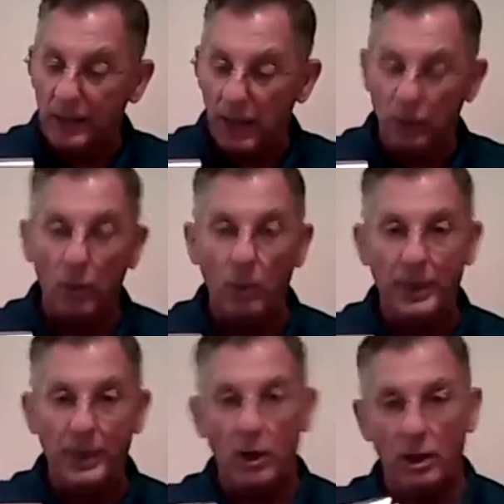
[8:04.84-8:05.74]
what we call
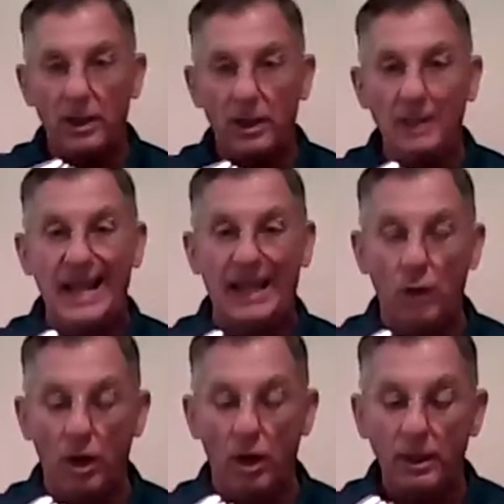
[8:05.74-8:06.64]
an analog
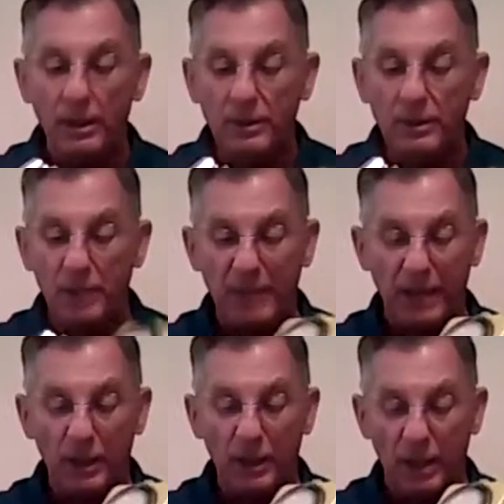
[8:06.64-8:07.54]
type Geiger
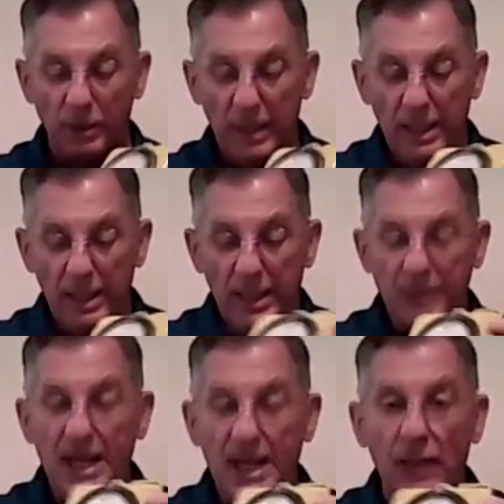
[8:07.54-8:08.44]
counter. It's
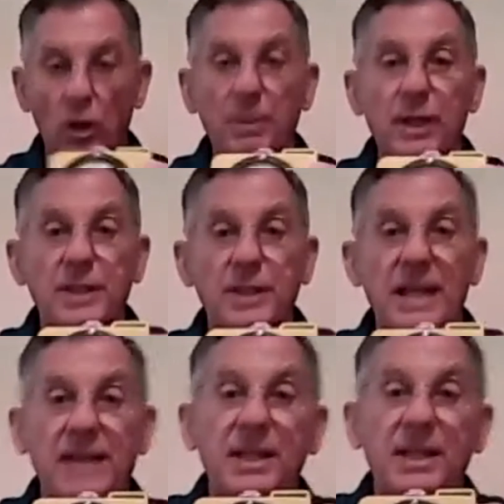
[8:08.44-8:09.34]
analog because it has
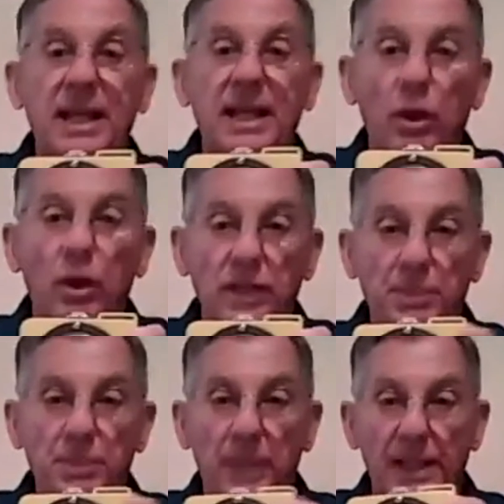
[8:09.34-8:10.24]
an analog
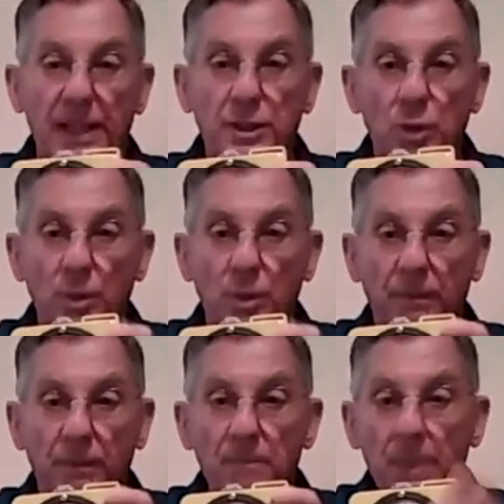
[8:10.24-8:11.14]
display as shown here.
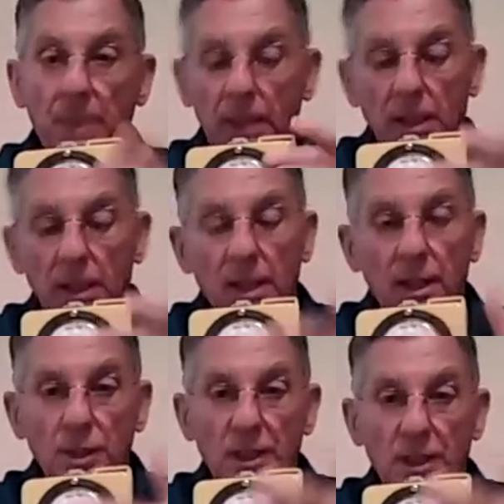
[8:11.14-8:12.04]
Okay? There's a
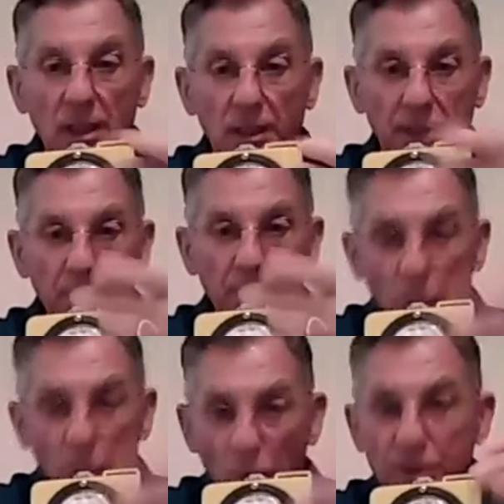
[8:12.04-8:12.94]
needle that
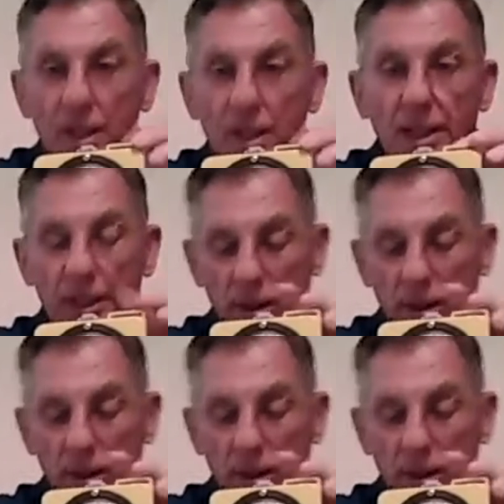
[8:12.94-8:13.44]
moves in